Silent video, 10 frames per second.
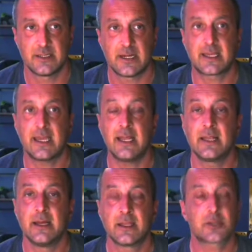
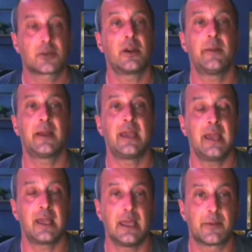Again, there's going to be
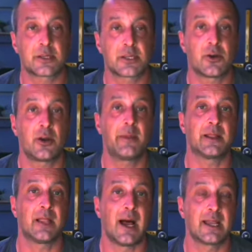gatekeepers, there's going to be
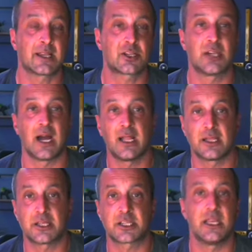liars,
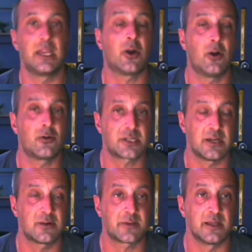charlatans, snake oil
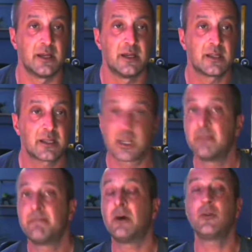salesmen.
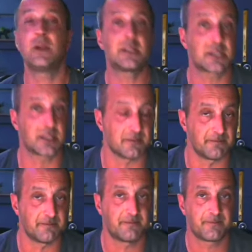There's millions of them.
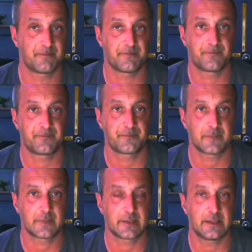
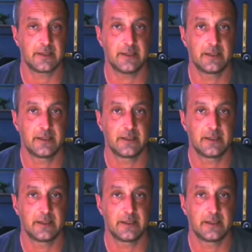Right?